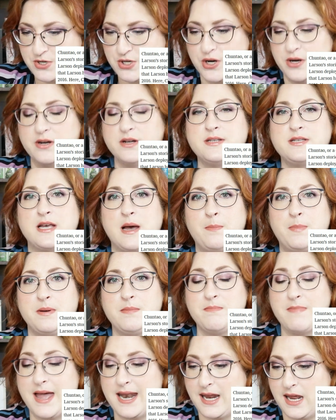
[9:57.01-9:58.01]
turns up
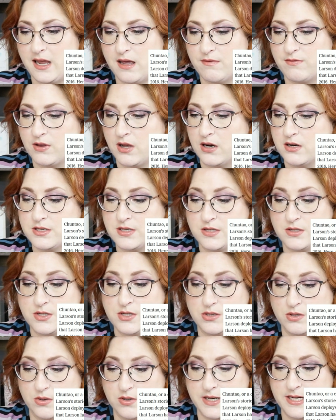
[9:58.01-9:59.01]
in many of Larson's
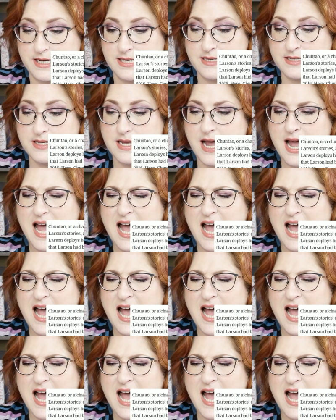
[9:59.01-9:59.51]
stories,